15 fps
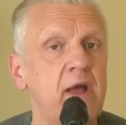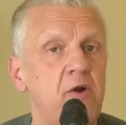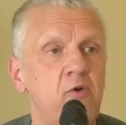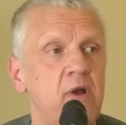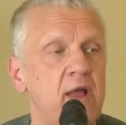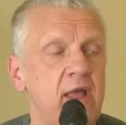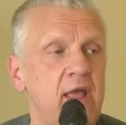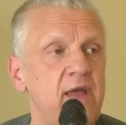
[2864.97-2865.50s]

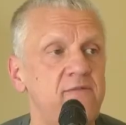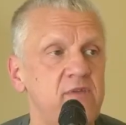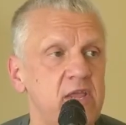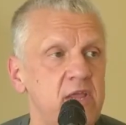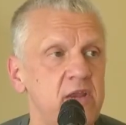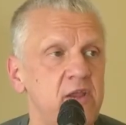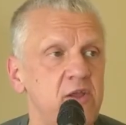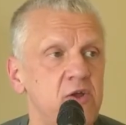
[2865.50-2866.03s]
power I have to
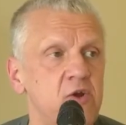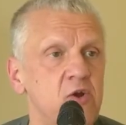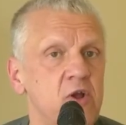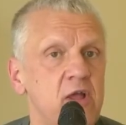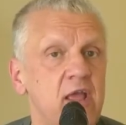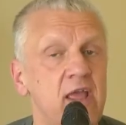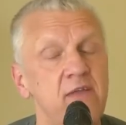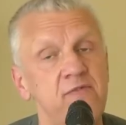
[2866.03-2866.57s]
get here,
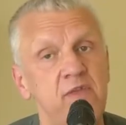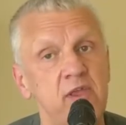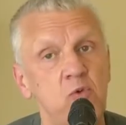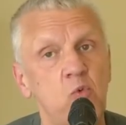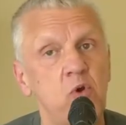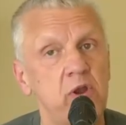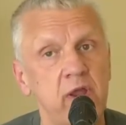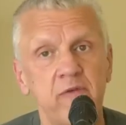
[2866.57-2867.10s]
mm-hmm. and
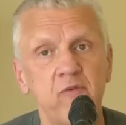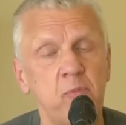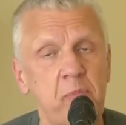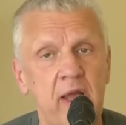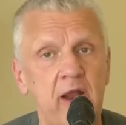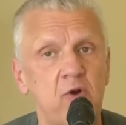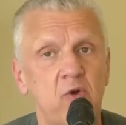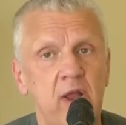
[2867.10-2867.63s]
then whatever
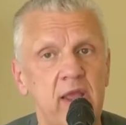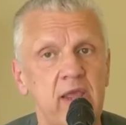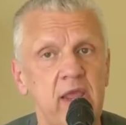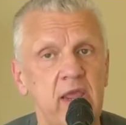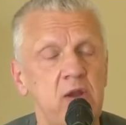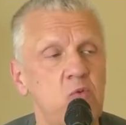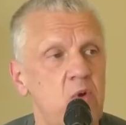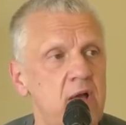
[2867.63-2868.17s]
power I
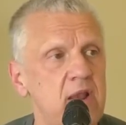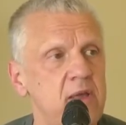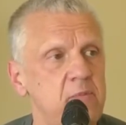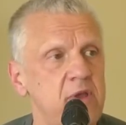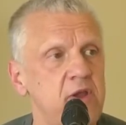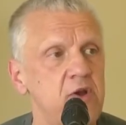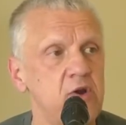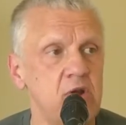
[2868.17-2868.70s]
gain while
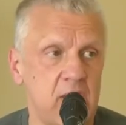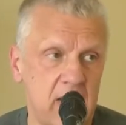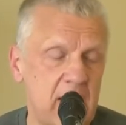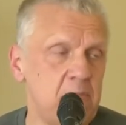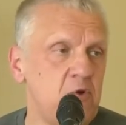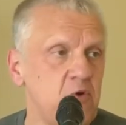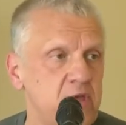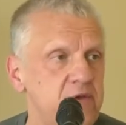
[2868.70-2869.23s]
I'm here,
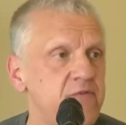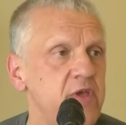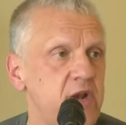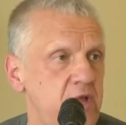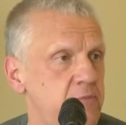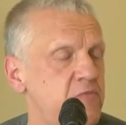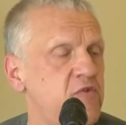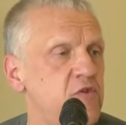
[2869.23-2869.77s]
I'm going to give it
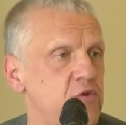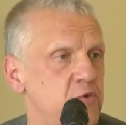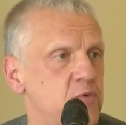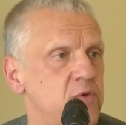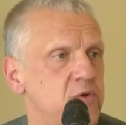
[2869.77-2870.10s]
up too.